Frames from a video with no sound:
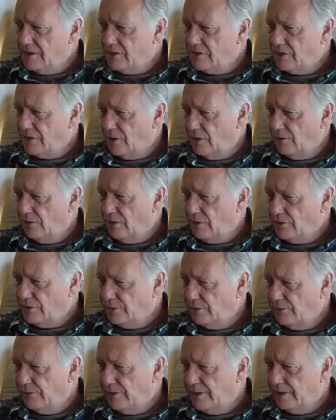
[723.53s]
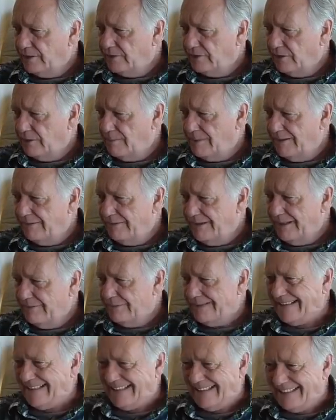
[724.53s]
So those two things are my
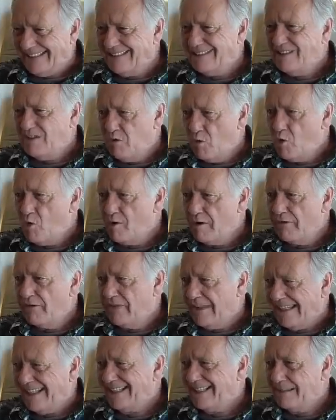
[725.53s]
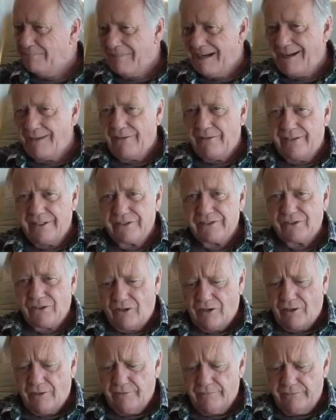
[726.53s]
favorite indoor thing about this
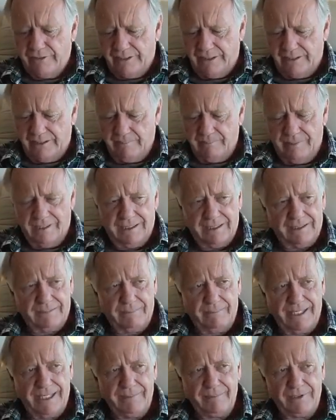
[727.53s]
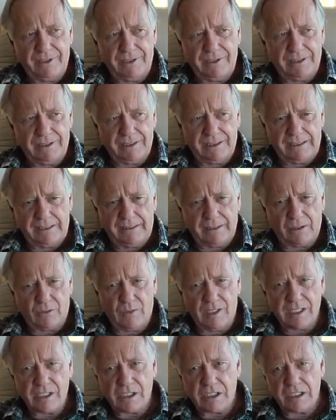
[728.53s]
R V, but maybe the
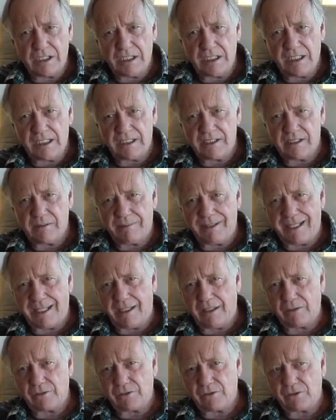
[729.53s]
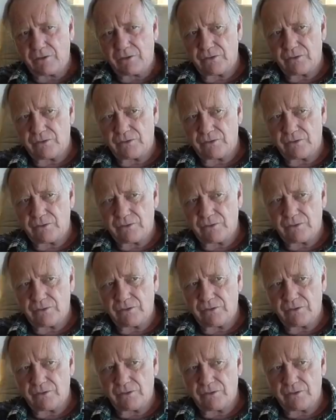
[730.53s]
question is about
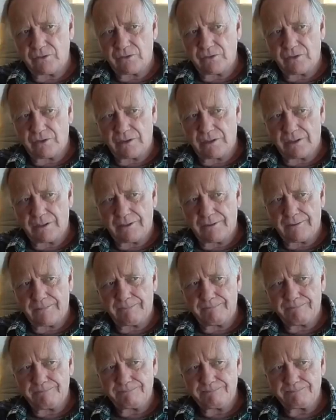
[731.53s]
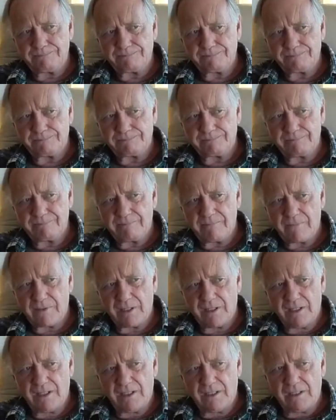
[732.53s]
um,
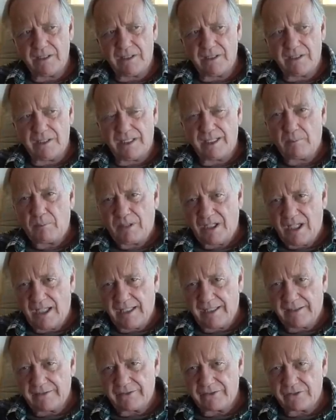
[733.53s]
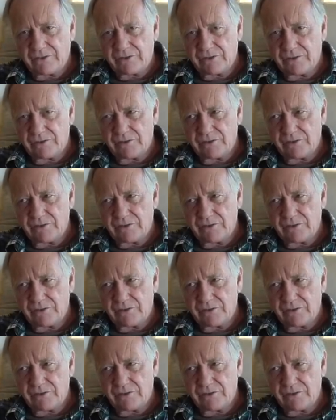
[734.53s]
an appliance.